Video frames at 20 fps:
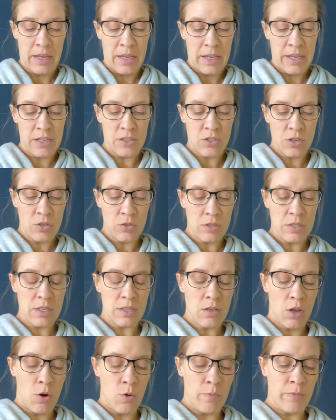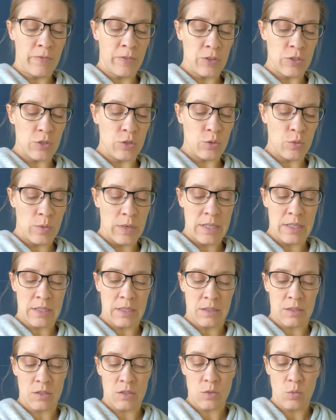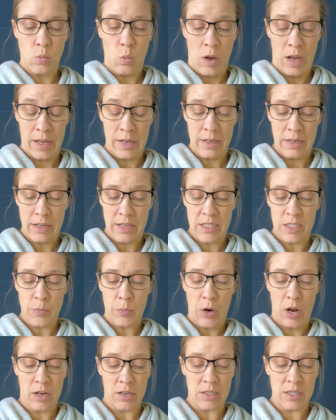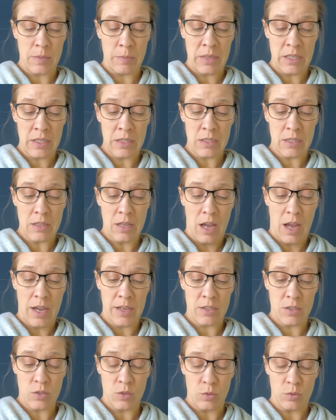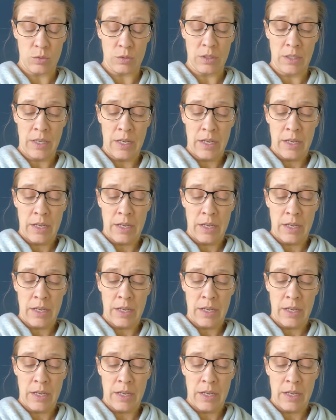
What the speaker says: He chose his home for two reasons. One, its proximity to the high school.